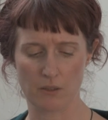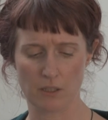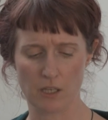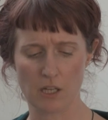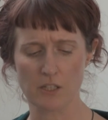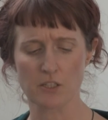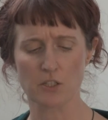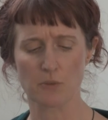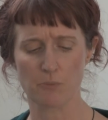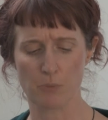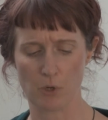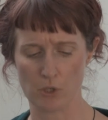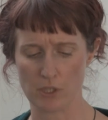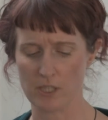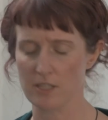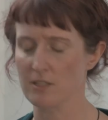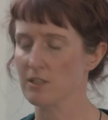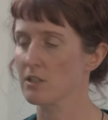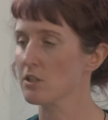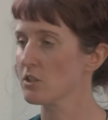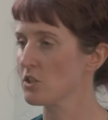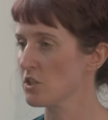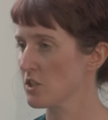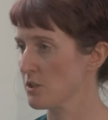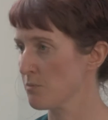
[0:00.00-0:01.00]
London bodies
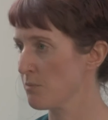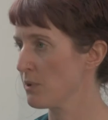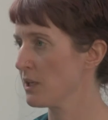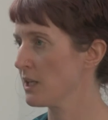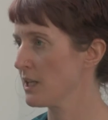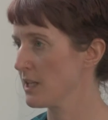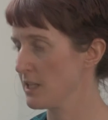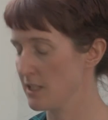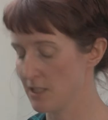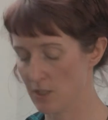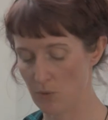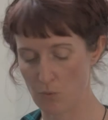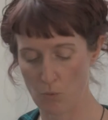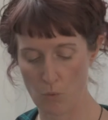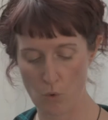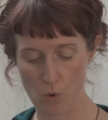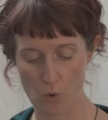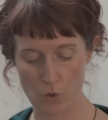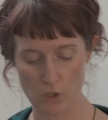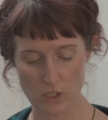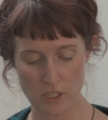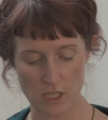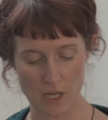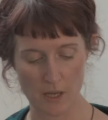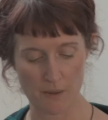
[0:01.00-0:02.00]
such as police and
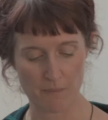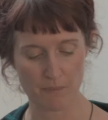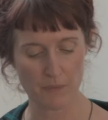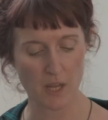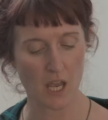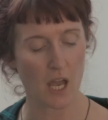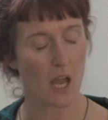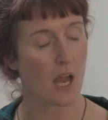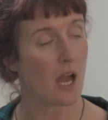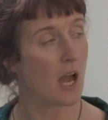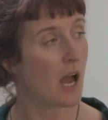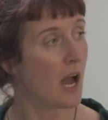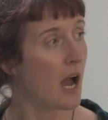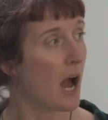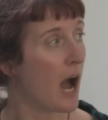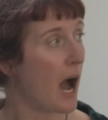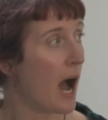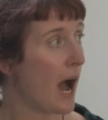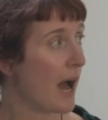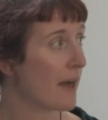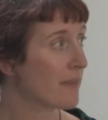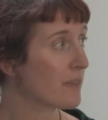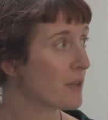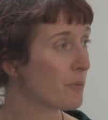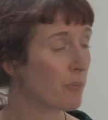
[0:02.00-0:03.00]
water.
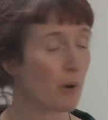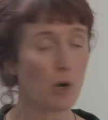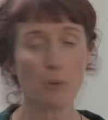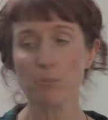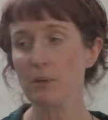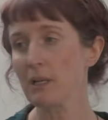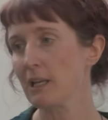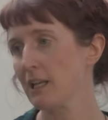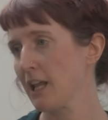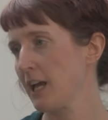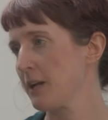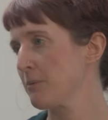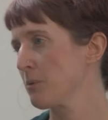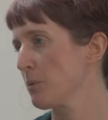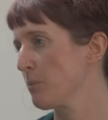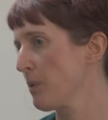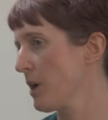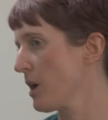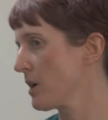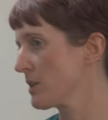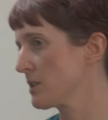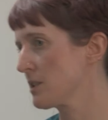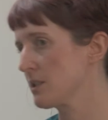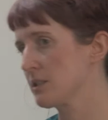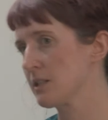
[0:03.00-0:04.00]
And the Poplar Labour
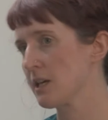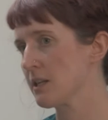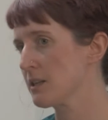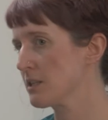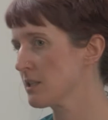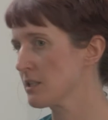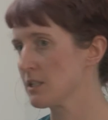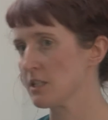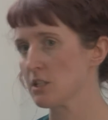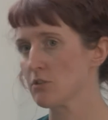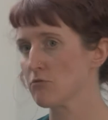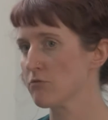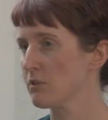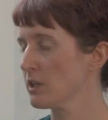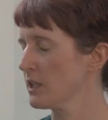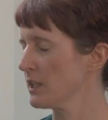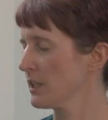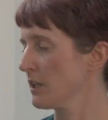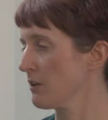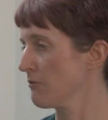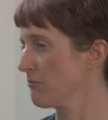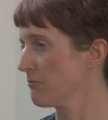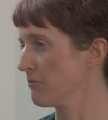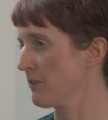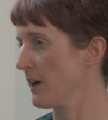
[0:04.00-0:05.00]
Party said, this is really
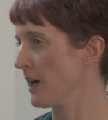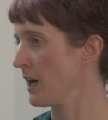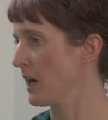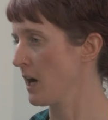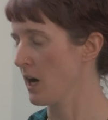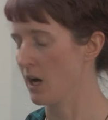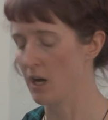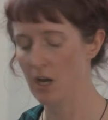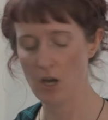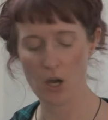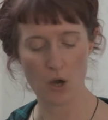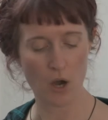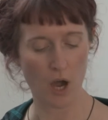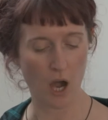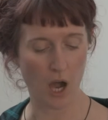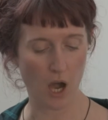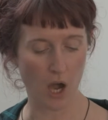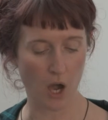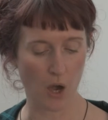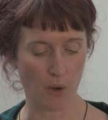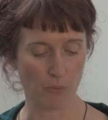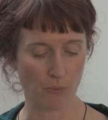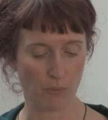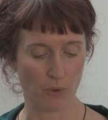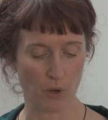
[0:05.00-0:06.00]
unfair.
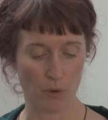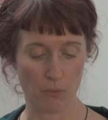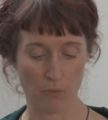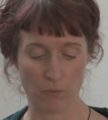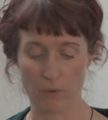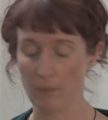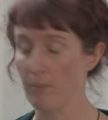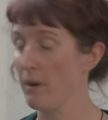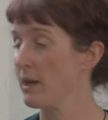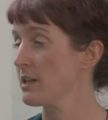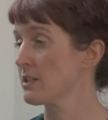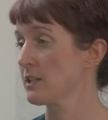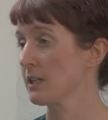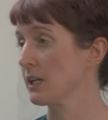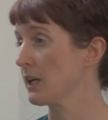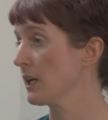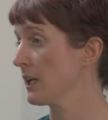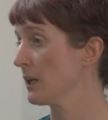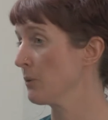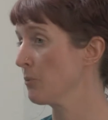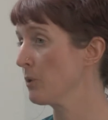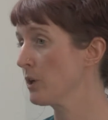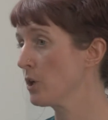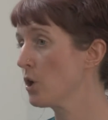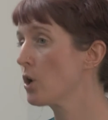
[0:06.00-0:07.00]
We're
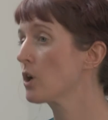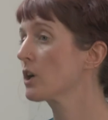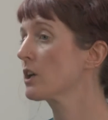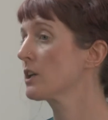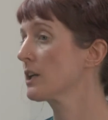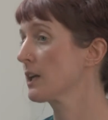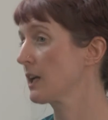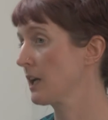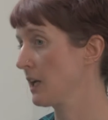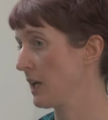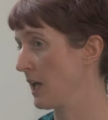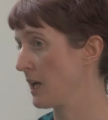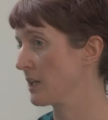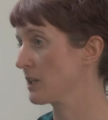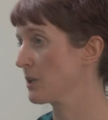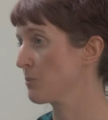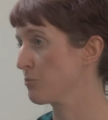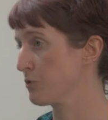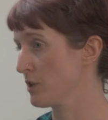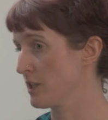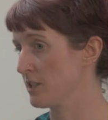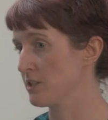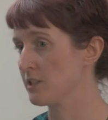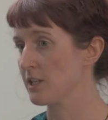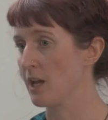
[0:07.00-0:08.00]
not going to collect the
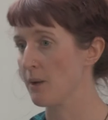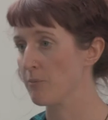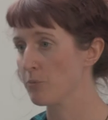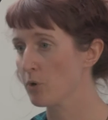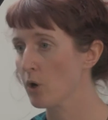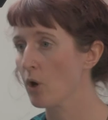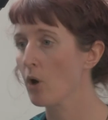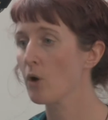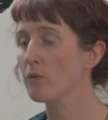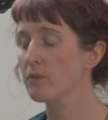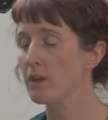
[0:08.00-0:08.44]
precept.